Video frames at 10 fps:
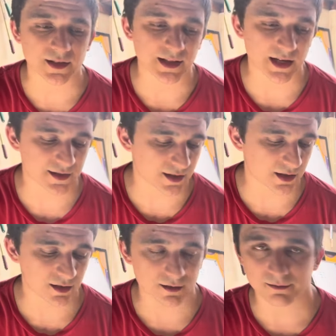and that's
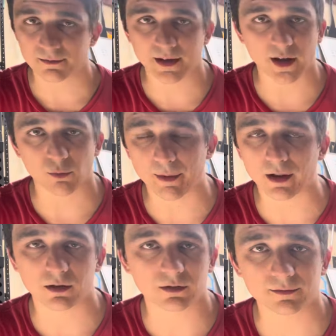the
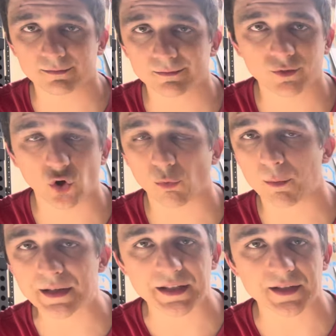kettlebell normal
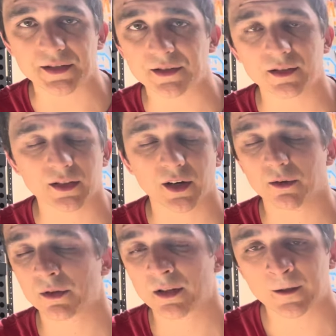business, you
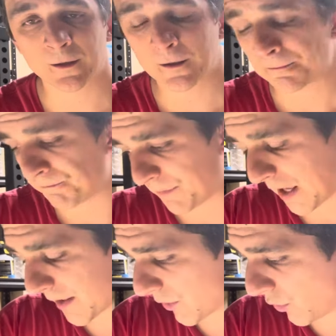know,
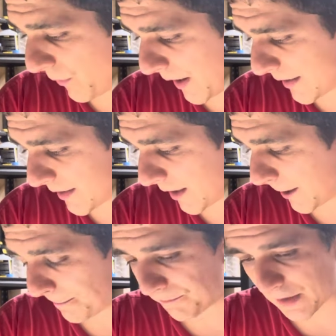nothing too
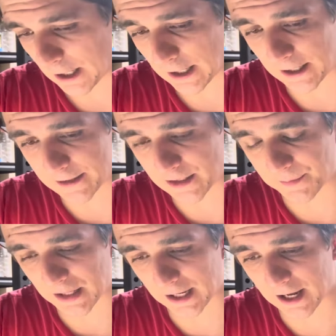fancy. Uh,
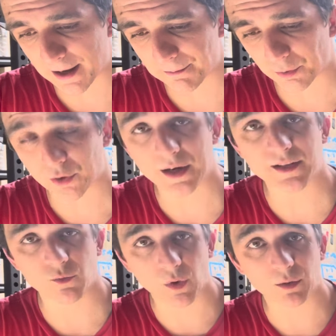seems like I'm
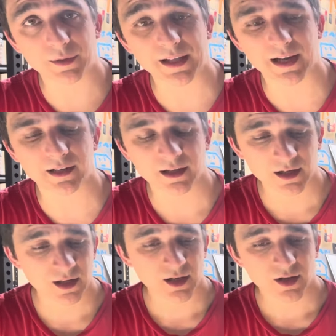progressing well with that.
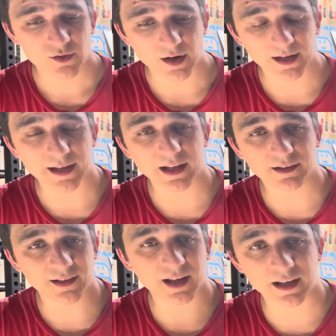So I can
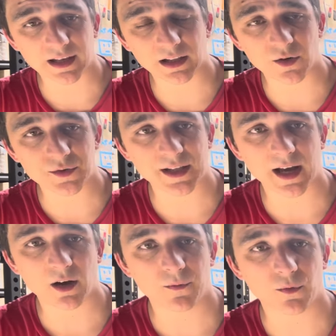get 10 kilos
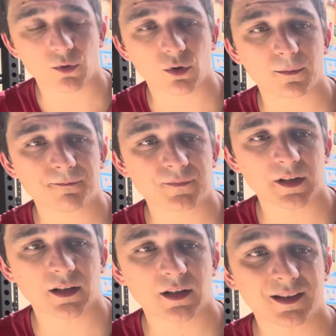now for
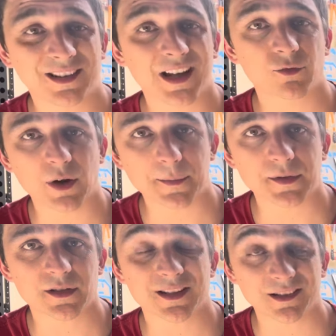10
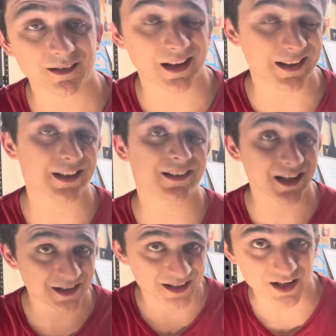reps and then
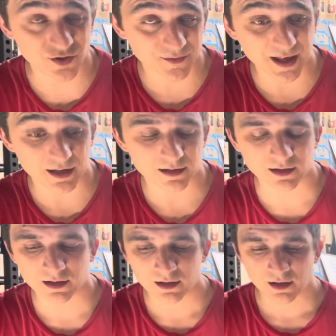10 sets of that.
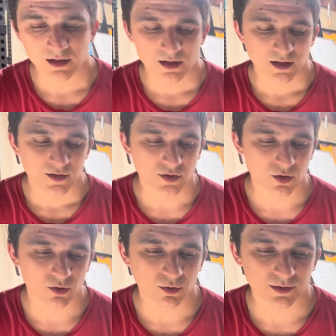
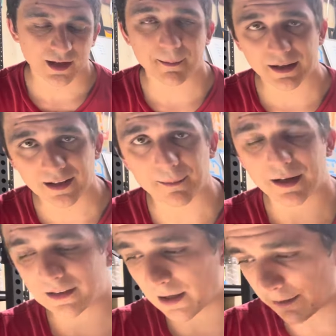So 10 by 10
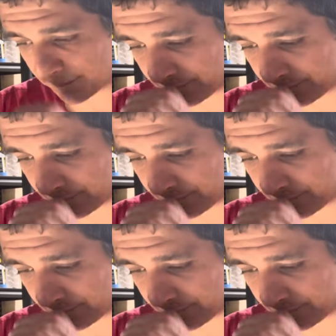by 10.